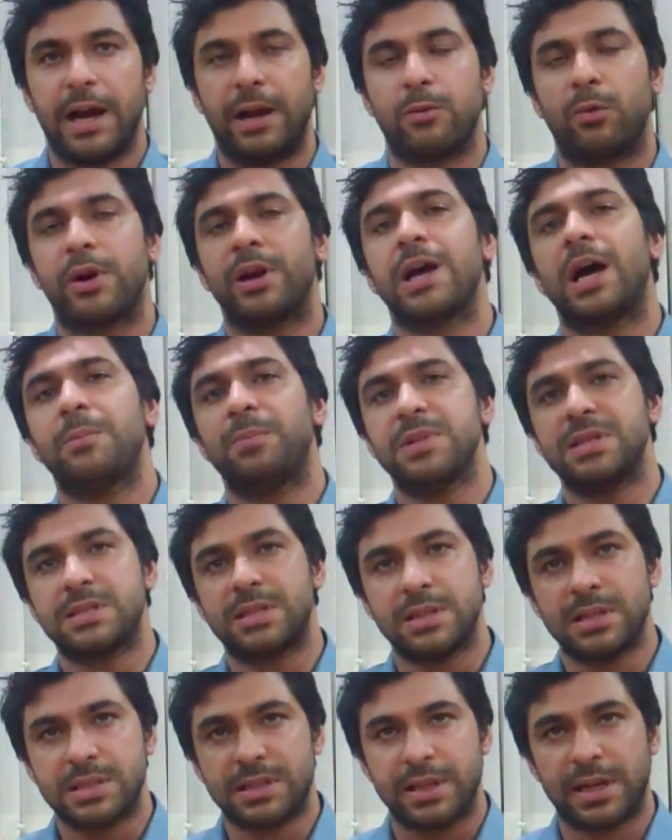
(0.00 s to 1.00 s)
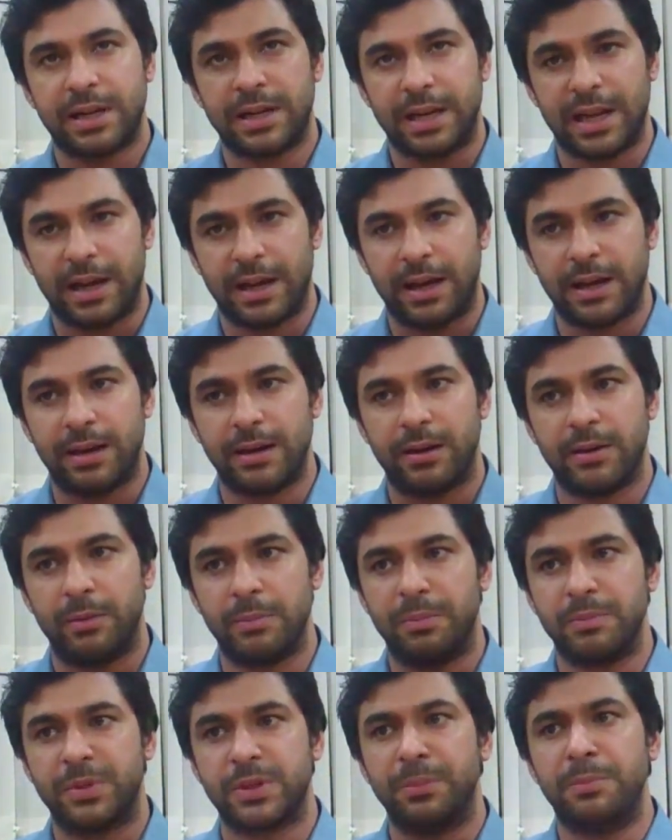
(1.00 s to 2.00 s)
And what happens is that
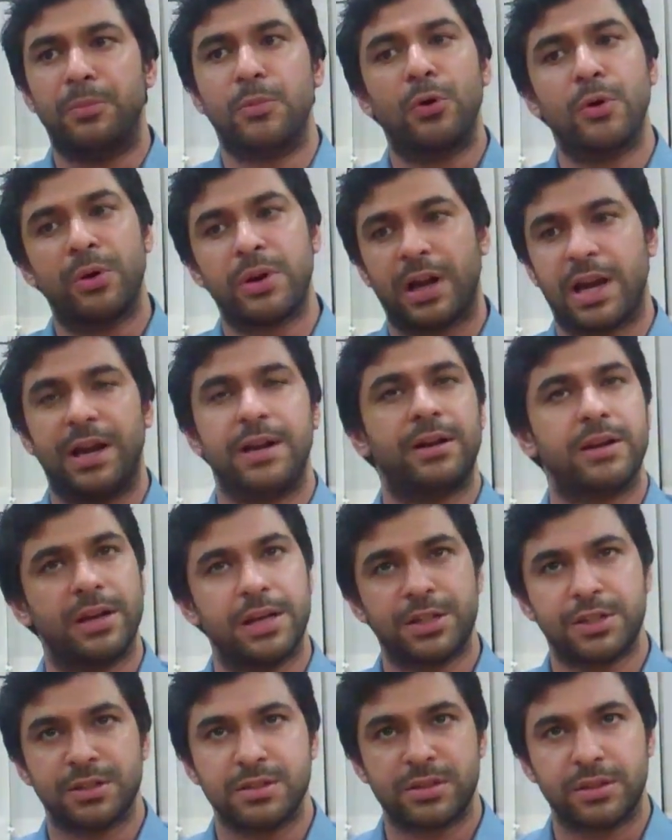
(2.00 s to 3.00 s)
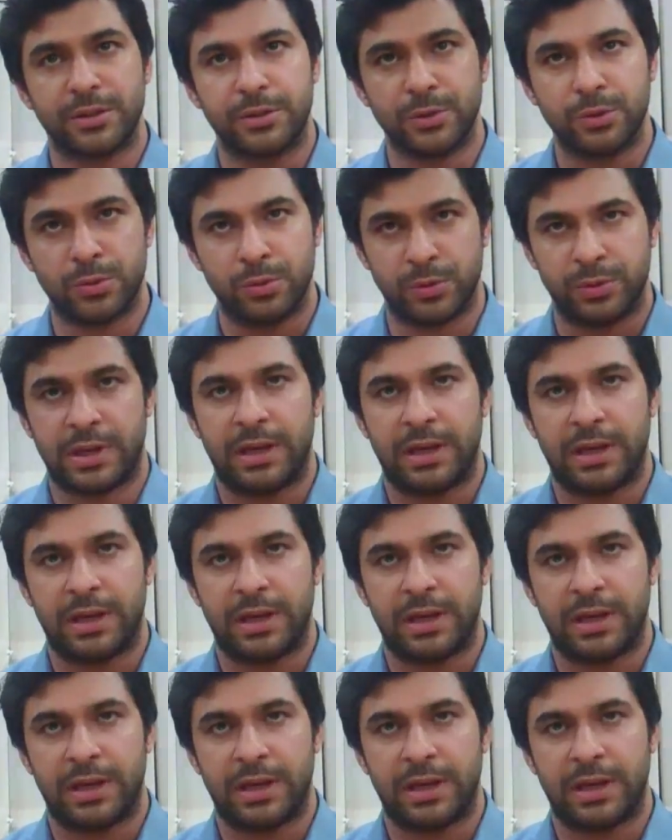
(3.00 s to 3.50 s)
the more iterations you do,